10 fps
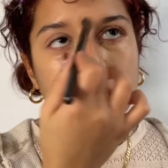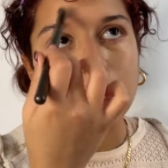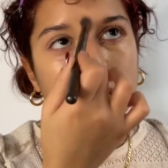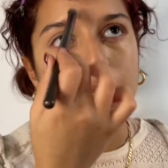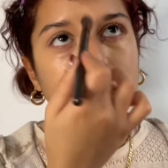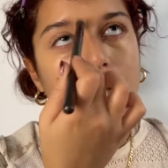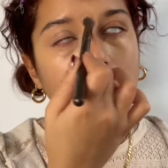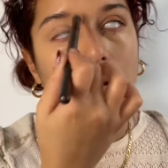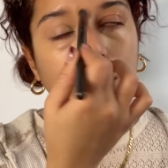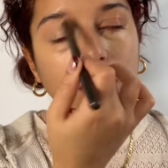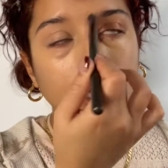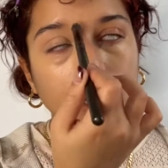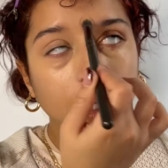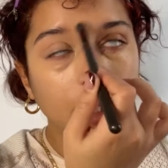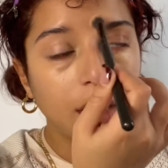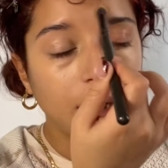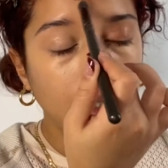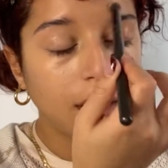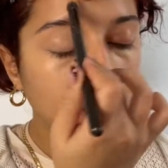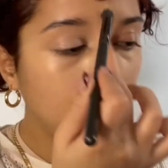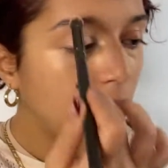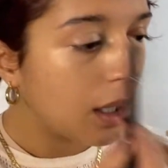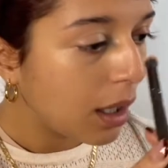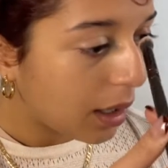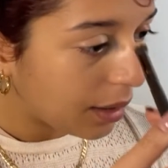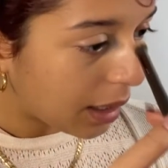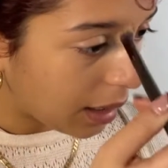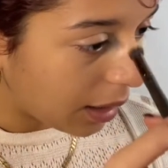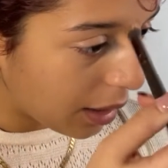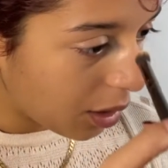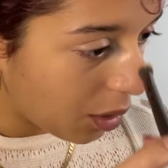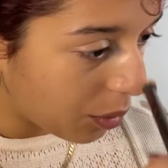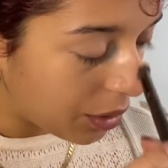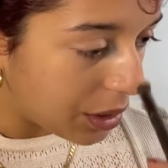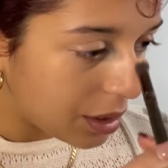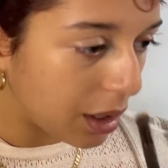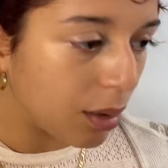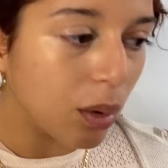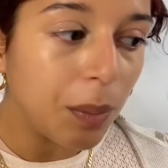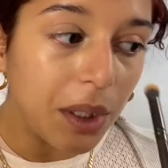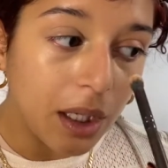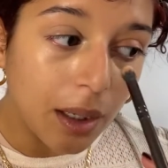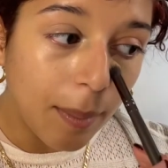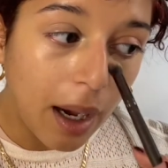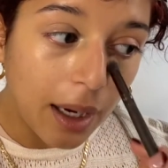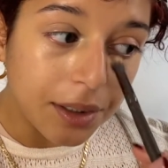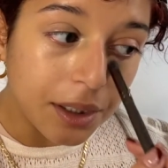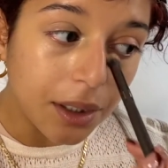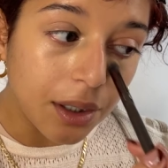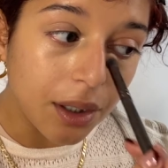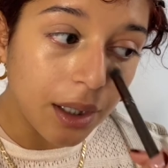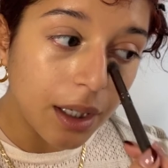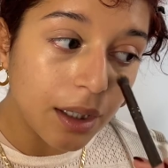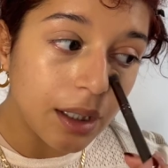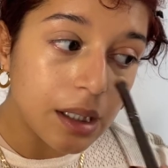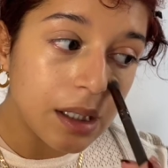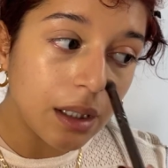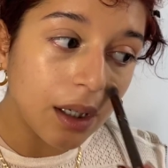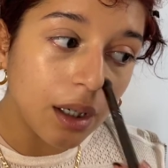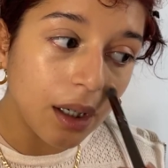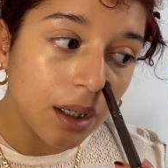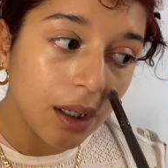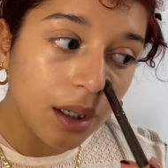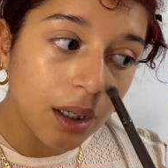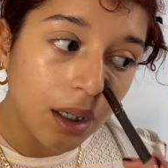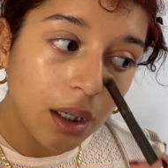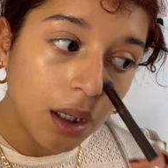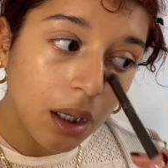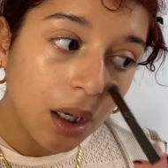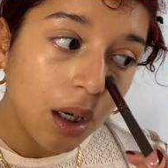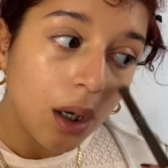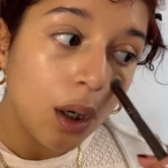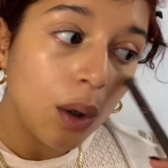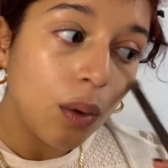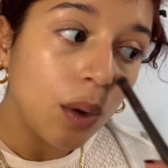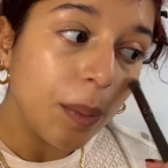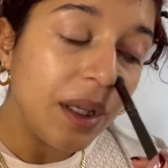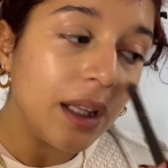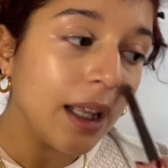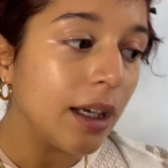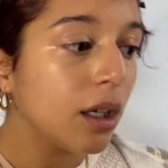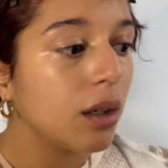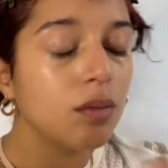say this every year, that like, oh, this year will be my year, like this year will be like